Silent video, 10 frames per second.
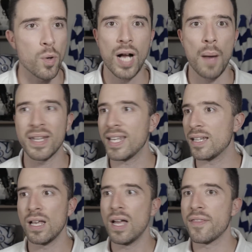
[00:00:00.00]
coming
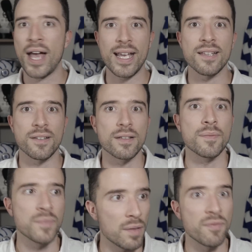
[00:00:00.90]
in that
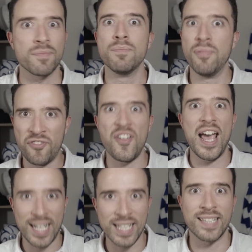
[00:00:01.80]
is
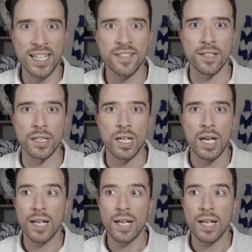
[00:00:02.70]
fairly decent,